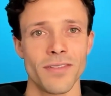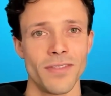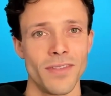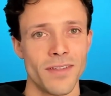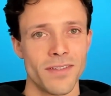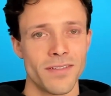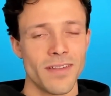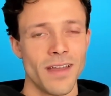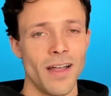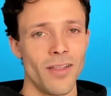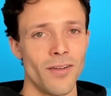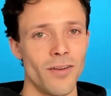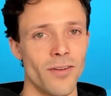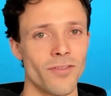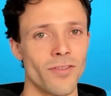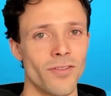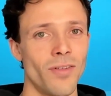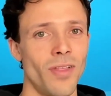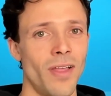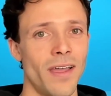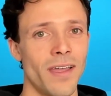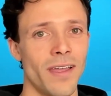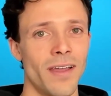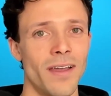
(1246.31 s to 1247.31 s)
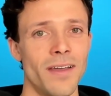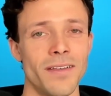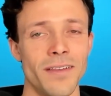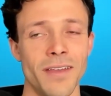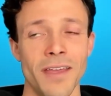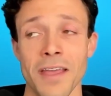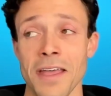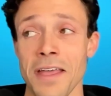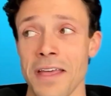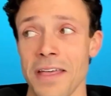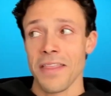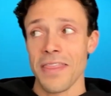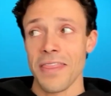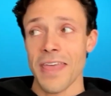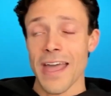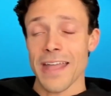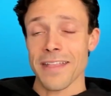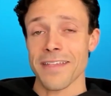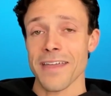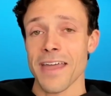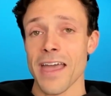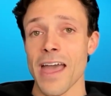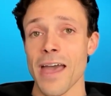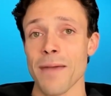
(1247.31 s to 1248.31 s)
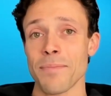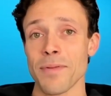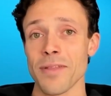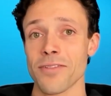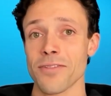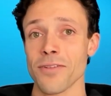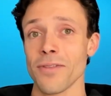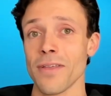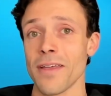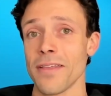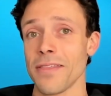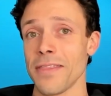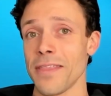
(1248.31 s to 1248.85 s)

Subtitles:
The seller is relying on that to happen so that